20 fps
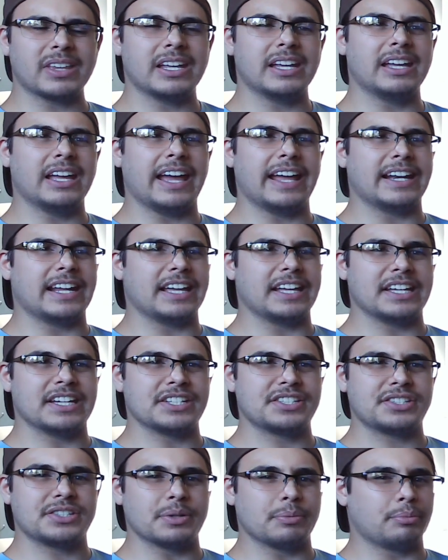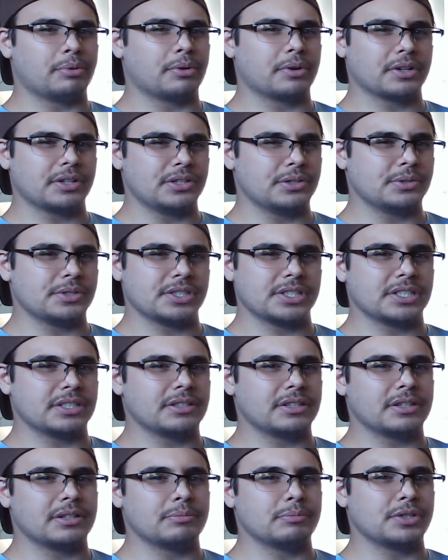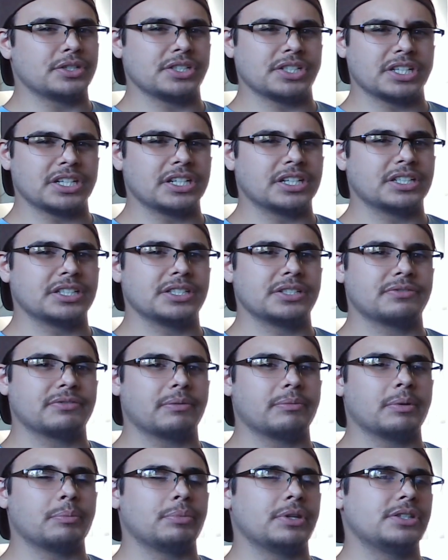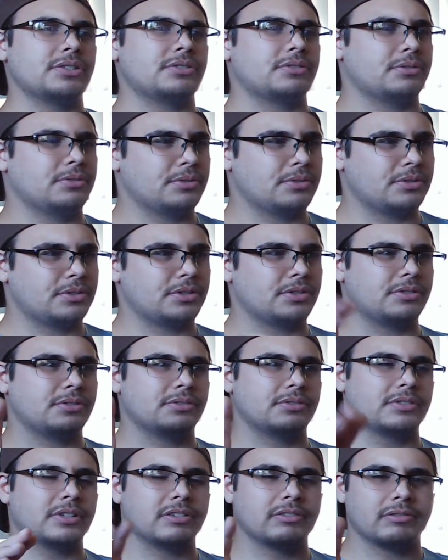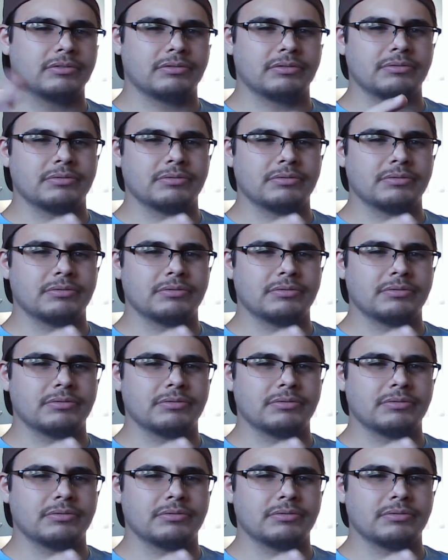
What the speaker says: And I guess support using the machine guns from the pincers of